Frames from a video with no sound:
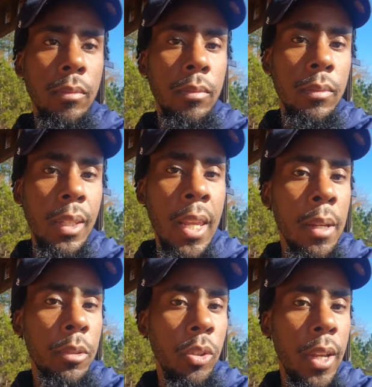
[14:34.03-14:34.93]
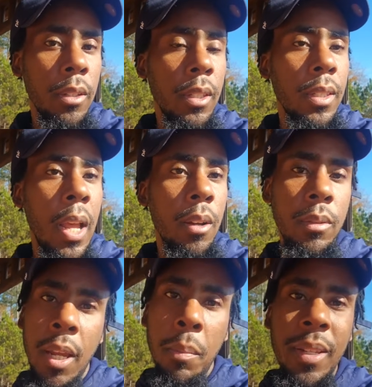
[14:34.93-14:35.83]
Chemtrails is out. They
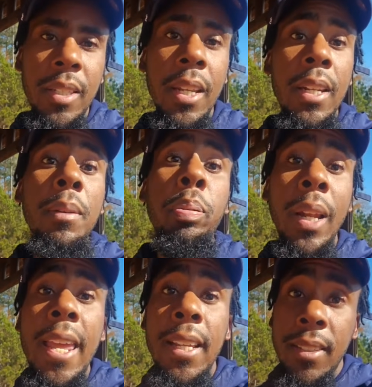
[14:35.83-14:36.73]
could be sending plagues.